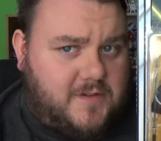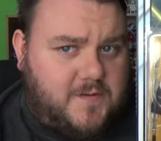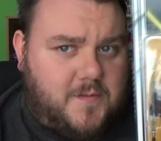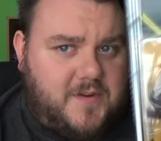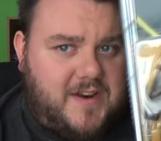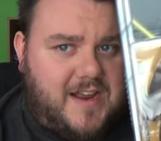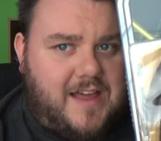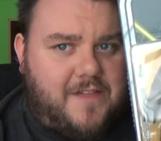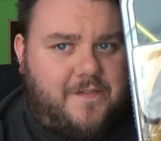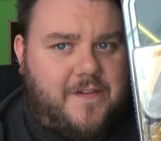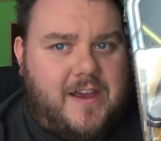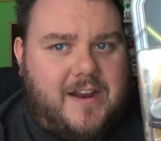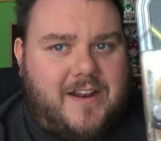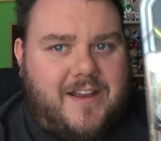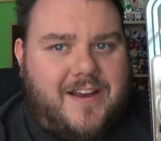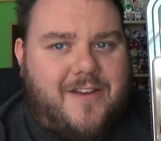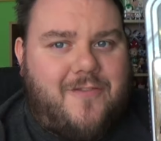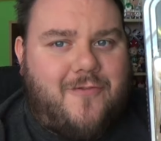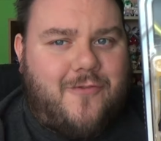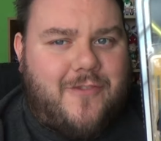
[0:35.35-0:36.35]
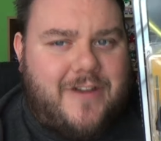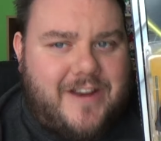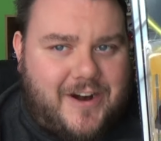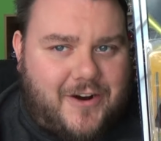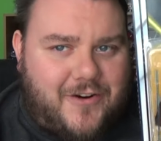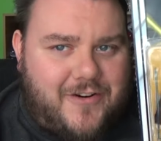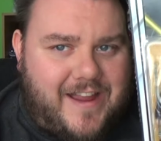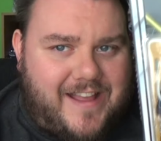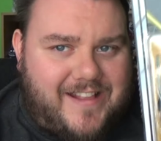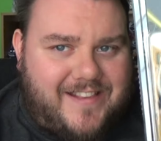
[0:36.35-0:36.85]
from Darth Vader and
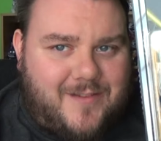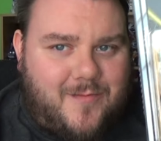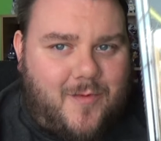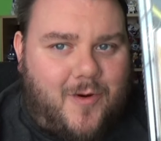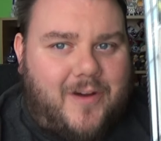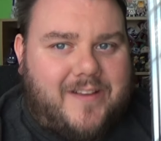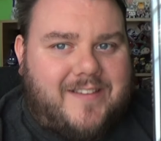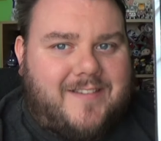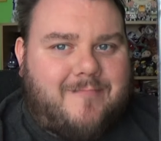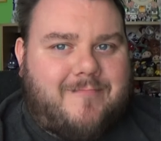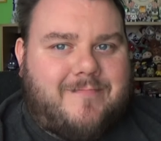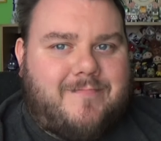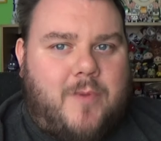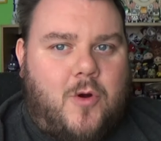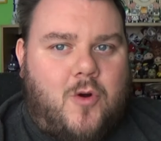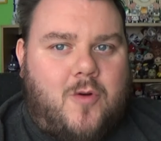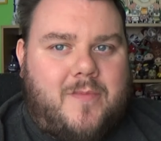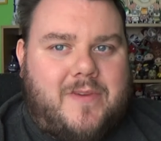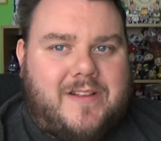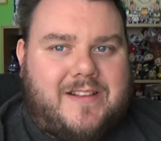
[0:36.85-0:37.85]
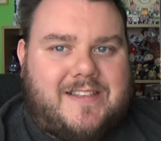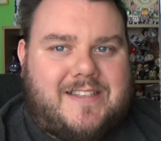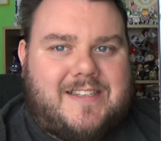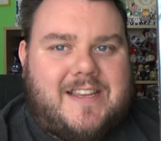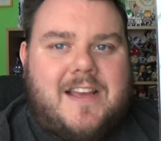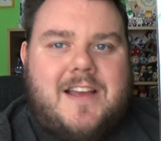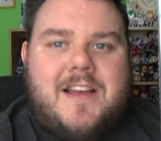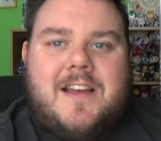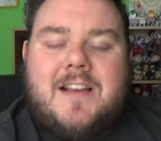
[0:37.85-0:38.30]
recreate some awesome moments.